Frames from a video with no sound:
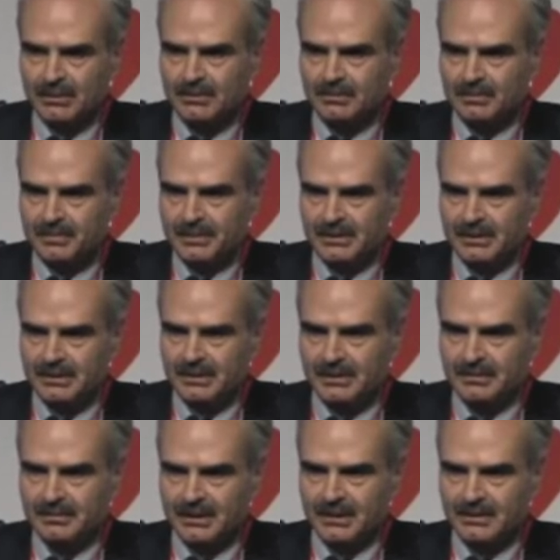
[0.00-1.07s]
We completed
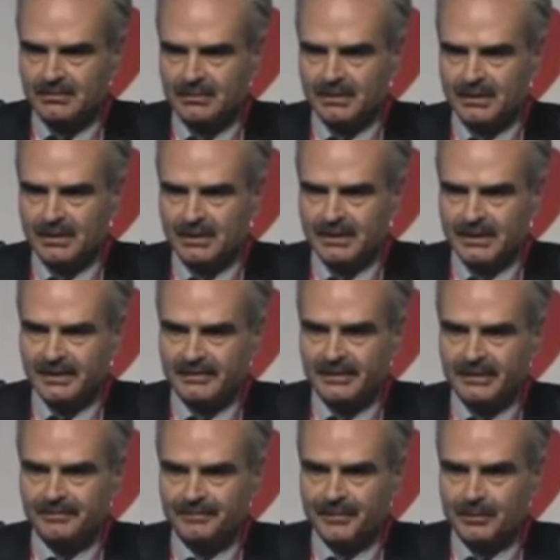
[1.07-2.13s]
in May of
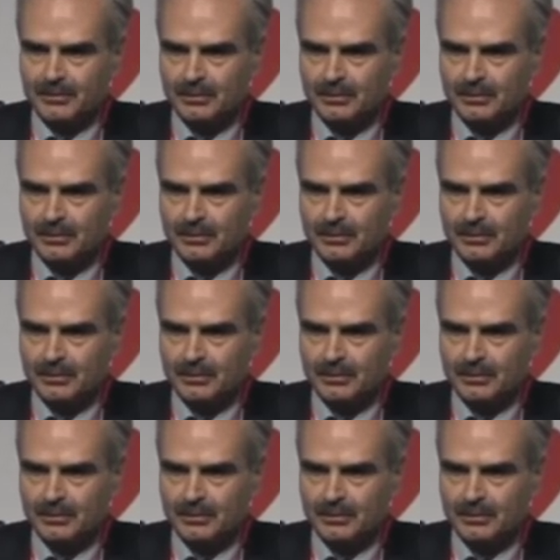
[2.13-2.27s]
11.